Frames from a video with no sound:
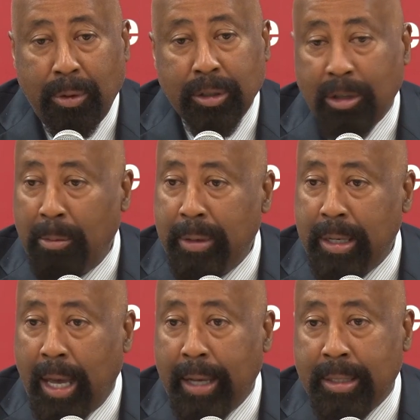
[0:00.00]
boy, it's going to be
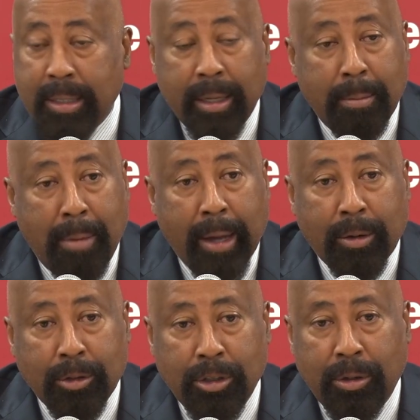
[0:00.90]
nice seeing
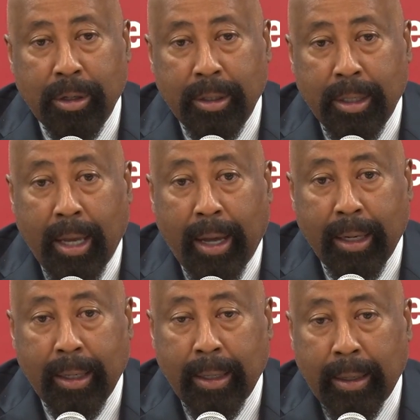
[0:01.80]
Michael Jordan tonight.